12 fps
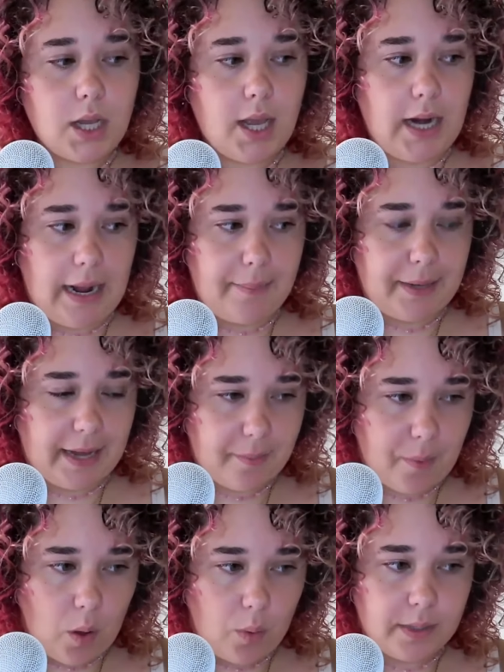and I
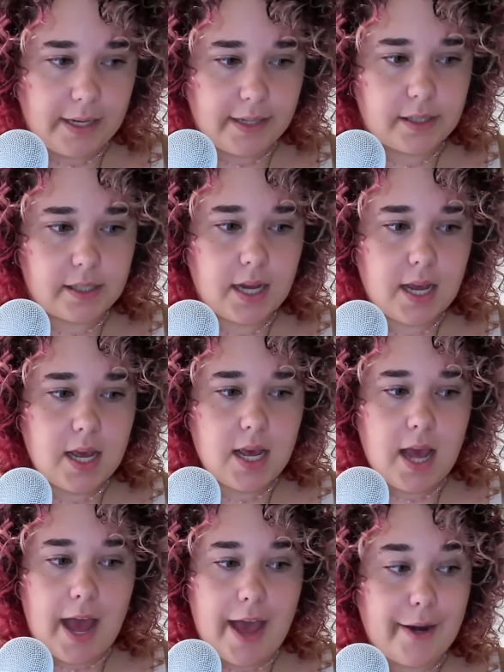became homeless
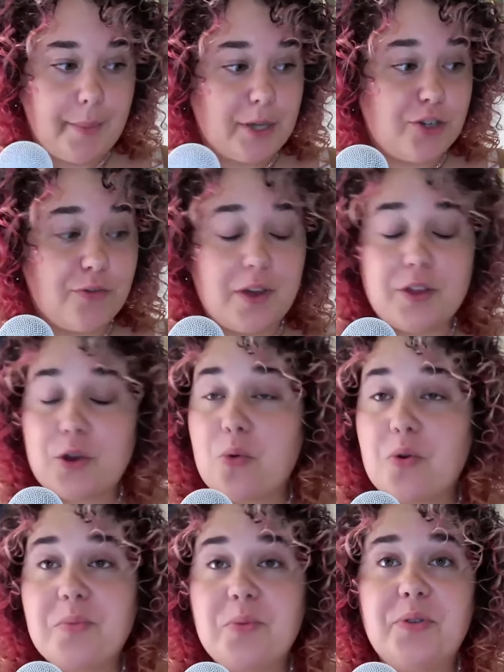and a bunch of other
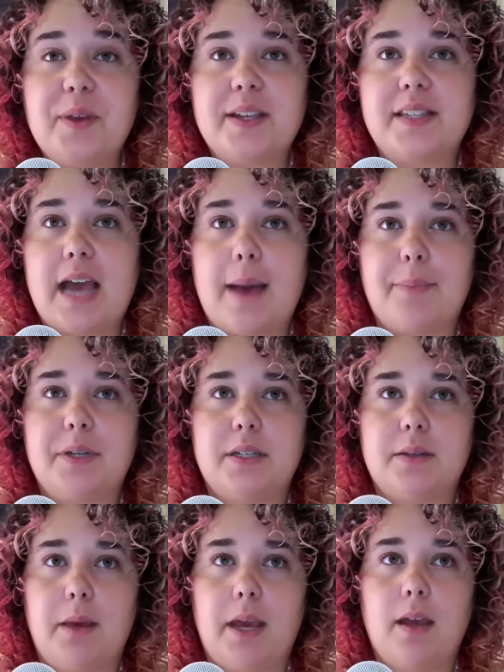horrible things happened
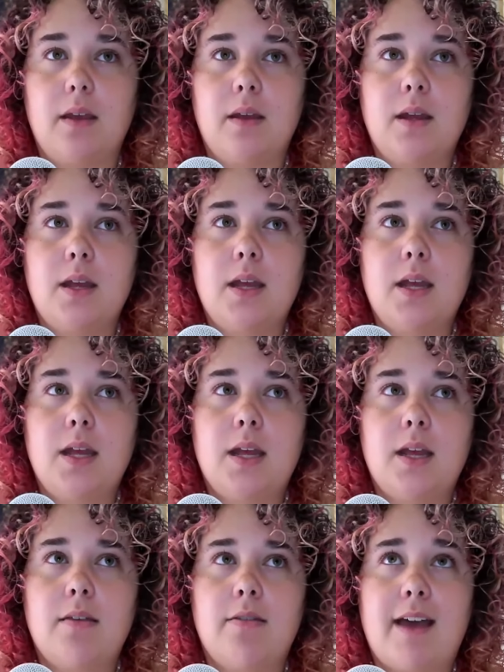to me,
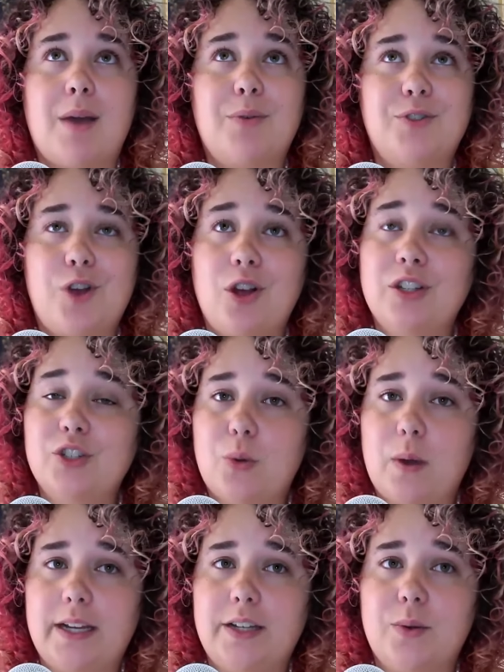that was all in
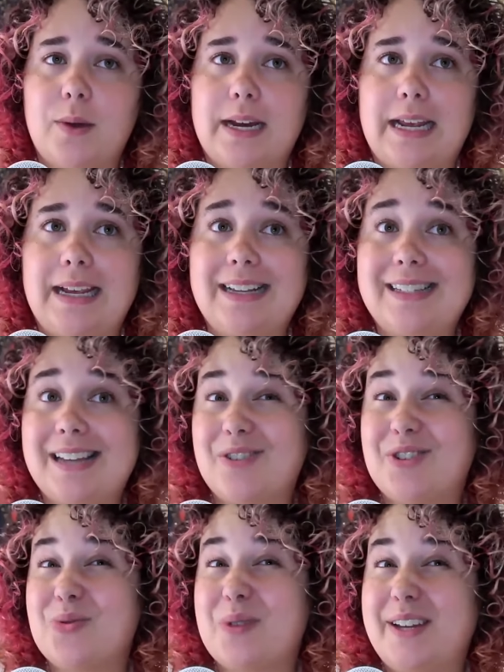2020. It's now
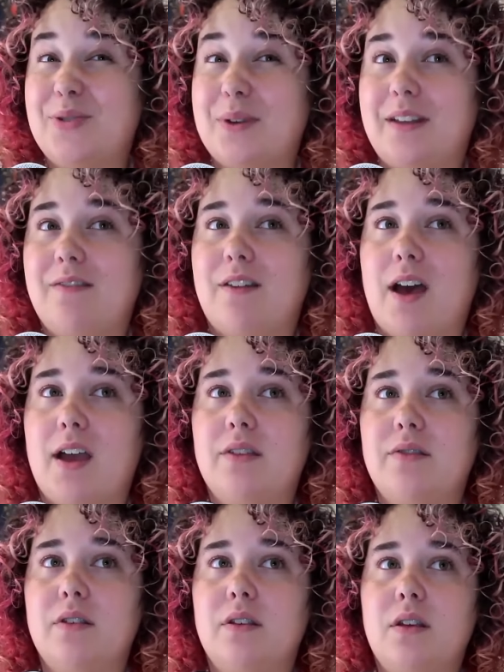
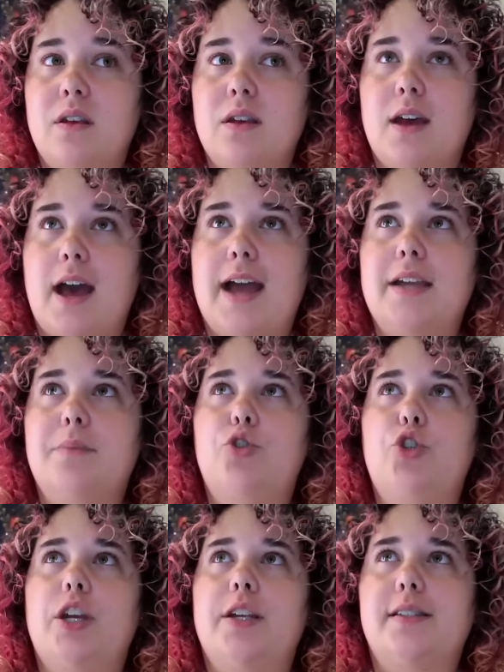2025. I am
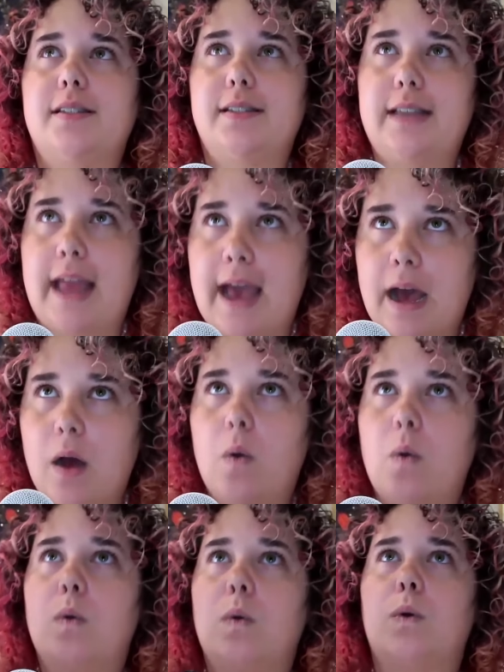just
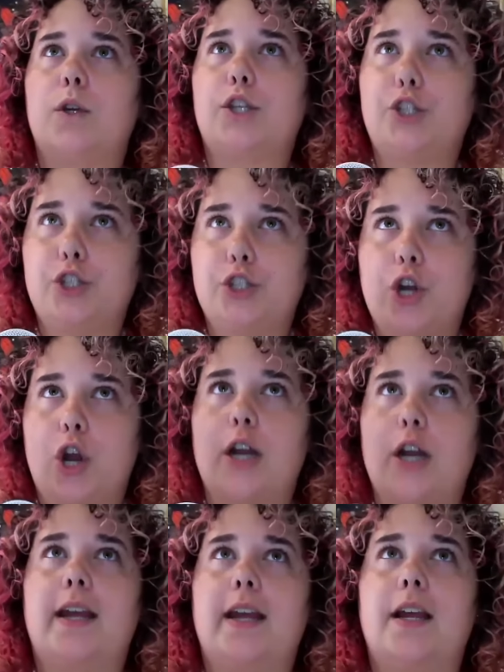now
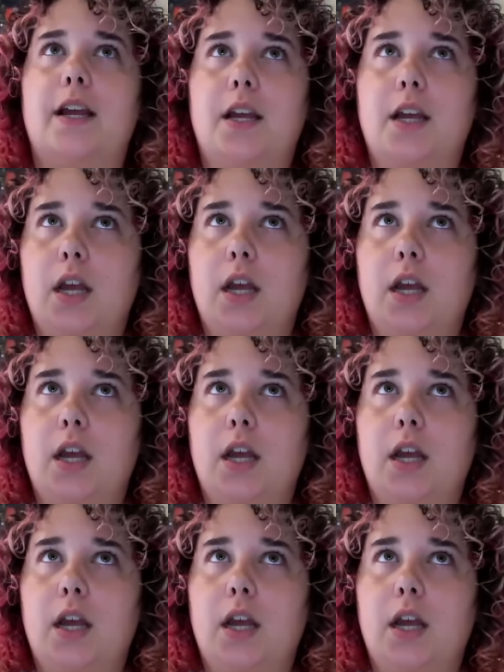starting